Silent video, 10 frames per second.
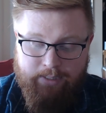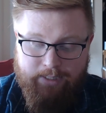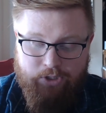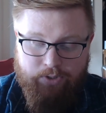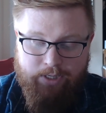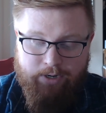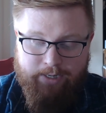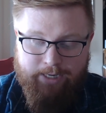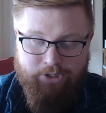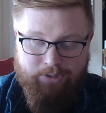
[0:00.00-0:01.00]
It took the
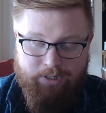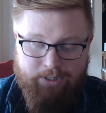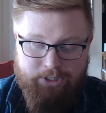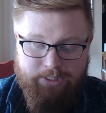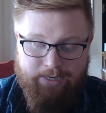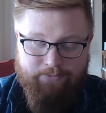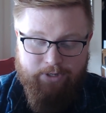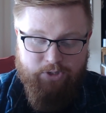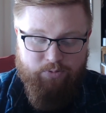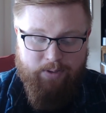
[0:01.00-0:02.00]
Archangel conscious
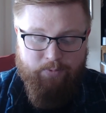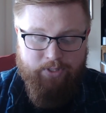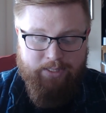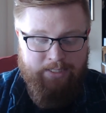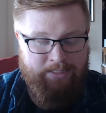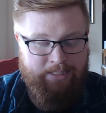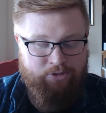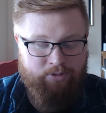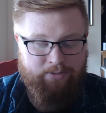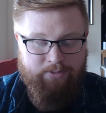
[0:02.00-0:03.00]
effort to remember that this
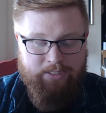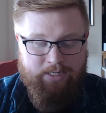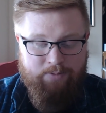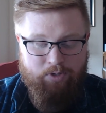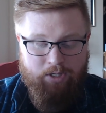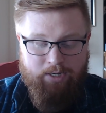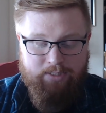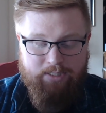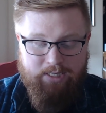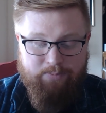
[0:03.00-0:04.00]
district of the city
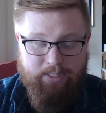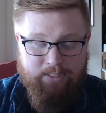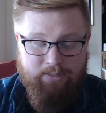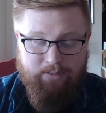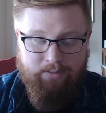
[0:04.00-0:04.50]
belonged to demons.